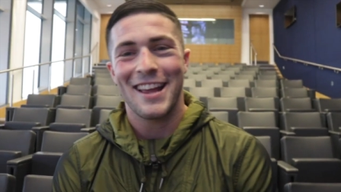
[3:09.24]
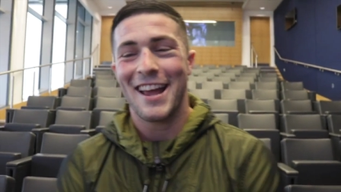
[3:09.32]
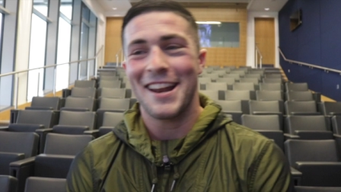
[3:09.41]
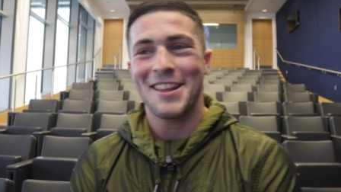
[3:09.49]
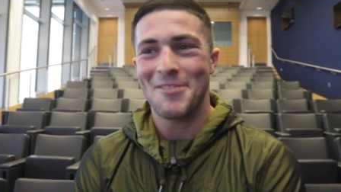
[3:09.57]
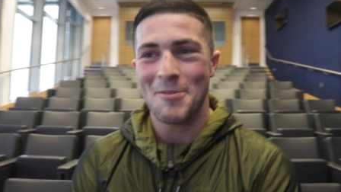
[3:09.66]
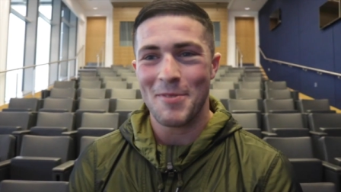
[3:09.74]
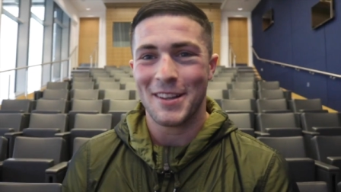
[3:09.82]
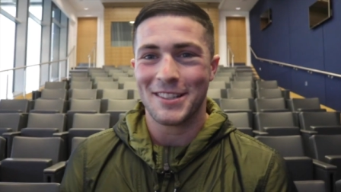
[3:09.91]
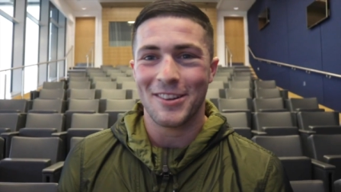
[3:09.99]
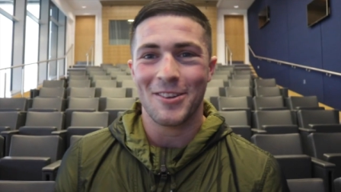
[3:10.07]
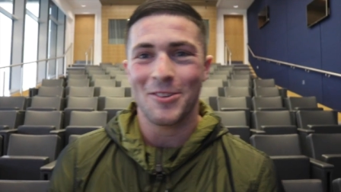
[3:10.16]
any of them
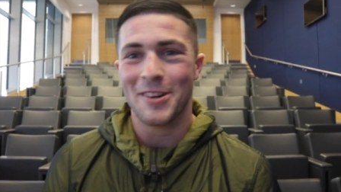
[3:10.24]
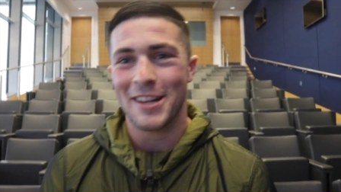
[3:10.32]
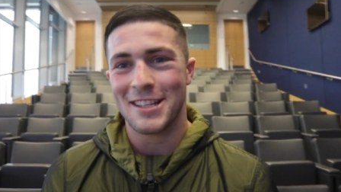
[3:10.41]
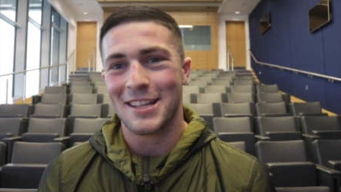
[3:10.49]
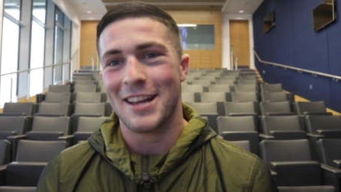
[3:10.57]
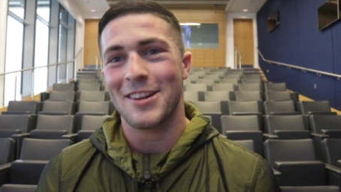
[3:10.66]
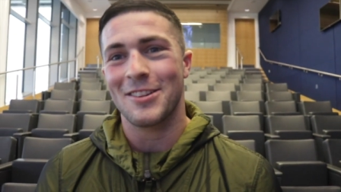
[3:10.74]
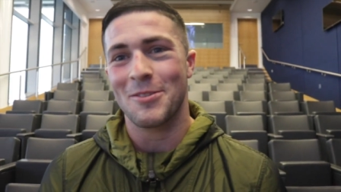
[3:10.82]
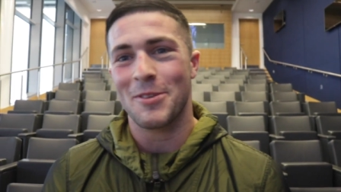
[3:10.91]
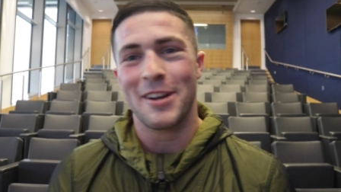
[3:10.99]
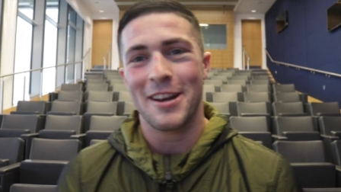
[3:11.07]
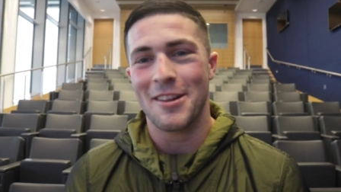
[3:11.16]
that's got in a title, I
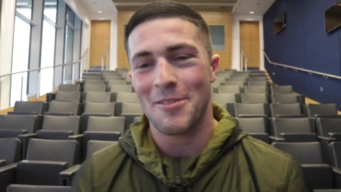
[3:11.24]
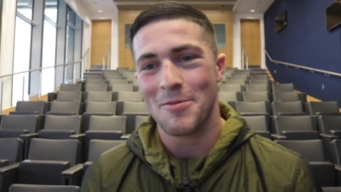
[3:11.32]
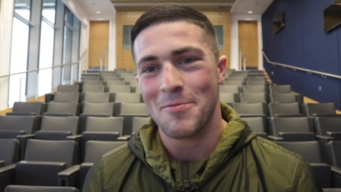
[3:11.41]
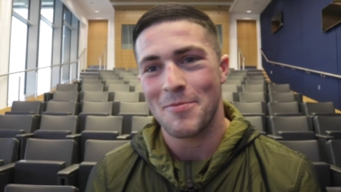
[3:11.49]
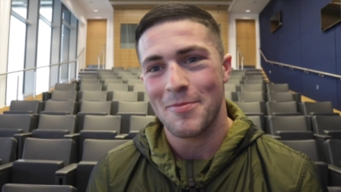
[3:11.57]
want any of them.